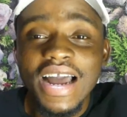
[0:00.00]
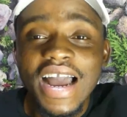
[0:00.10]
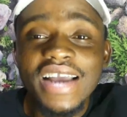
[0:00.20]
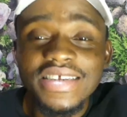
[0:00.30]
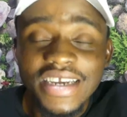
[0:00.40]

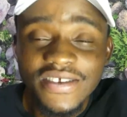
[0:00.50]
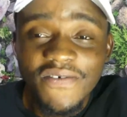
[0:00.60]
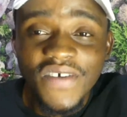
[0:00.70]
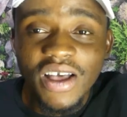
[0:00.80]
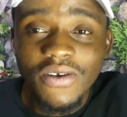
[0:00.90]
I just
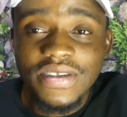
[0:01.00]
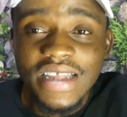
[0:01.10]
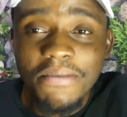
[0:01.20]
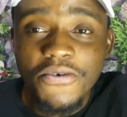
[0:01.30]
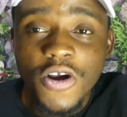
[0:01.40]
felt
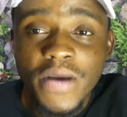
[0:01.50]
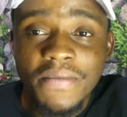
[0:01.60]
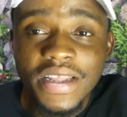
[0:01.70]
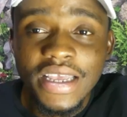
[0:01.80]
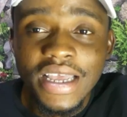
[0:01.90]
that
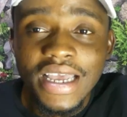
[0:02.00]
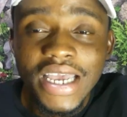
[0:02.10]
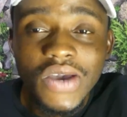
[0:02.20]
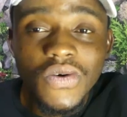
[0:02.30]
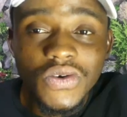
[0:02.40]
probably
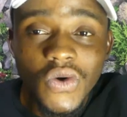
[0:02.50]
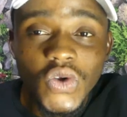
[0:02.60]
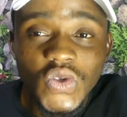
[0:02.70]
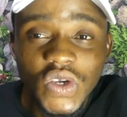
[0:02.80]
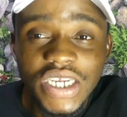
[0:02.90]
it would
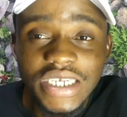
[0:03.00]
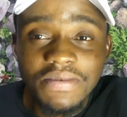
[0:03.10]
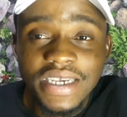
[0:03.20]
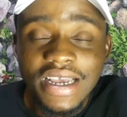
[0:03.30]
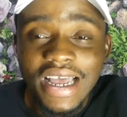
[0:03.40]
go to
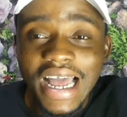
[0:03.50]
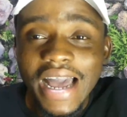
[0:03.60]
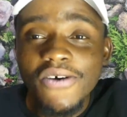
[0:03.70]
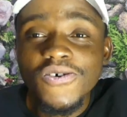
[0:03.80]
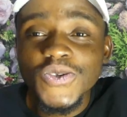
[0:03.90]
Egypt.
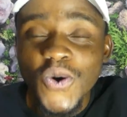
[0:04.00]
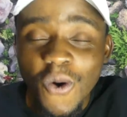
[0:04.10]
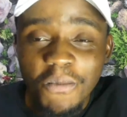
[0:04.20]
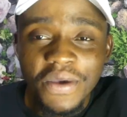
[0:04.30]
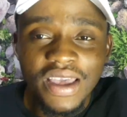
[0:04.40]
I was
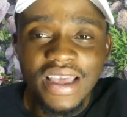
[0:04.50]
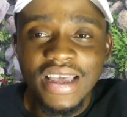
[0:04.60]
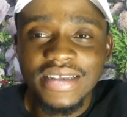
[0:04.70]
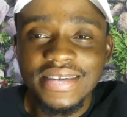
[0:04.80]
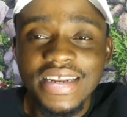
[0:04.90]
hoping
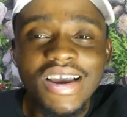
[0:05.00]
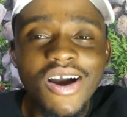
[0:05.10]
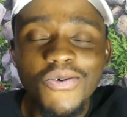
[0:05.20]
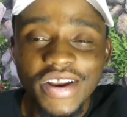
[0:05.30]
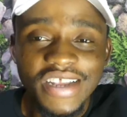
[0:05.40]

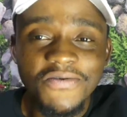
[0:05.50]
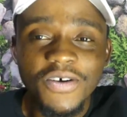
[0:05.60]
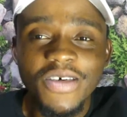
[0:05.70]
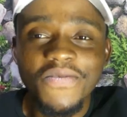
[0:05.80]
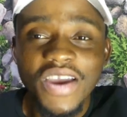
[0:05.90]
Senegal win it
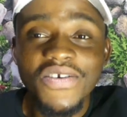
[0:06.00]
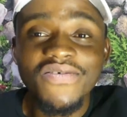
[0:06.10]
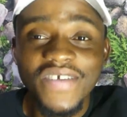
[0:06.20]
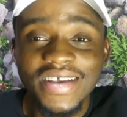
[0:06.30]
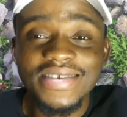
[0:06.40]
for the very
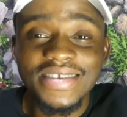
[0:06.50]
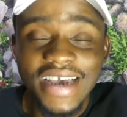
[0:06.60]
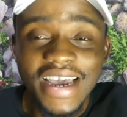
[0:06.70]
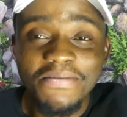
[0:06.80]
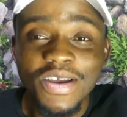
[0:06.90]
first
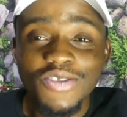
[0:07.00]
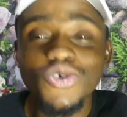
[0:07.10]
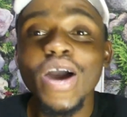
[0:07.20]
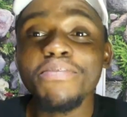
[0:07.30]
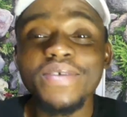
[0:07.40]
time.
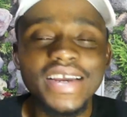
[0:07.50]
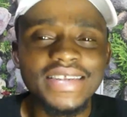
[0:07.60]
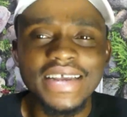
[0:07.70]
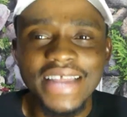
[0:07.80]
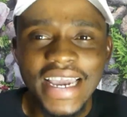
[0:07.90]
Though I
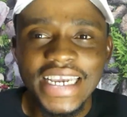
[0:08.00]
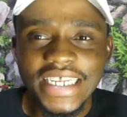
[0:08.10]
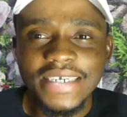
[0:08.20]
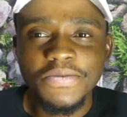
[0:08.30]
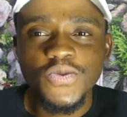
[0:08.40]
predicted that
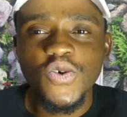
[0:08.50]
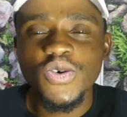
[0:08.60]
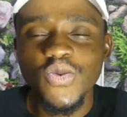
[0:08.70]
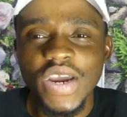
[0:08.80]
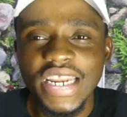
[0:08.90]
Egypt
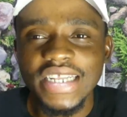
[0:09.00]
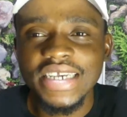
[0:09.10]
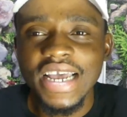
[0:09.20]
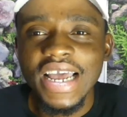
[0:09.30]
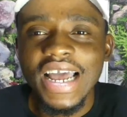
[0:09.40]
would win it,
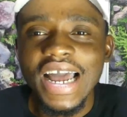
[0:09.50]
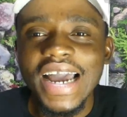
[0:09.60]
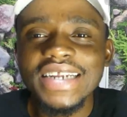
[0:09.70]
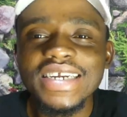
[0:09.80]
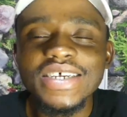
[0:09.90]

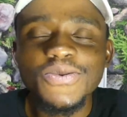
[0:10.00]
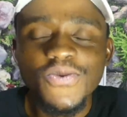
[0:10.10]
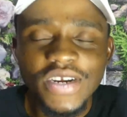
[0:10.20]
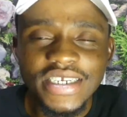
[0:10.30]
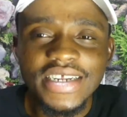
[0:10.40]
I just
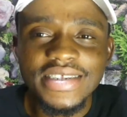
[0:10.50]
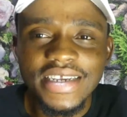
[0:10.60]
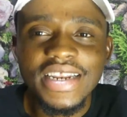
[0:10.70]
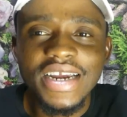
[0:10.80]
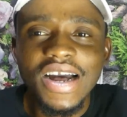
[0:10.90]
wish
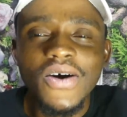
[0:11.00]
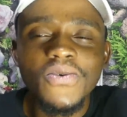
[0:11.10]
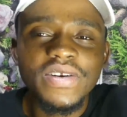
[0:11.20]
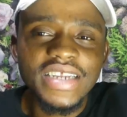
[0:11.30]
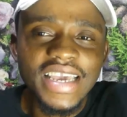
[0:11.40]
Senegal
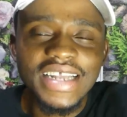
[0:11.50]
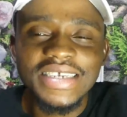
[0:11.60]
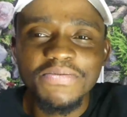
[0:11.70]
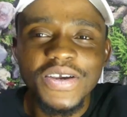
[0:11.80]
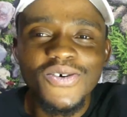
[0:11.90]
would get
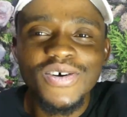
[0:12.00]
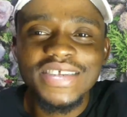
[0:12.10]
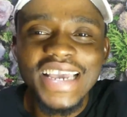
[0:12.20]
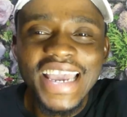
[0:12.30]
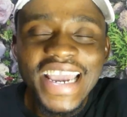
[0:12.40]
it,
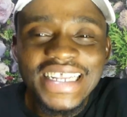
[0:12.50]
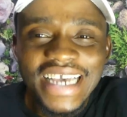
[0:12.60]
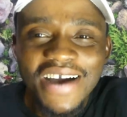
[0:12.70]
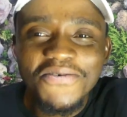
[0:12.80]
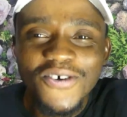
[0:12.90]
because 8
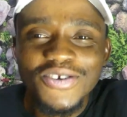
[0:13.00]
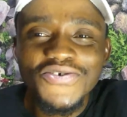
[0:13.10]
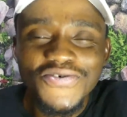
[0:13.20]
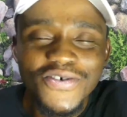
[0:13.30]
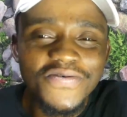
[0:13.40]
AFCON
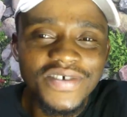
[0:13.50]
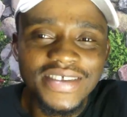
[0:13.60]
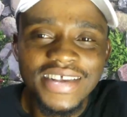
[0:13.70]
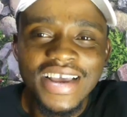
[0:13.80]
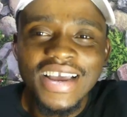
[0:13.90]
trophies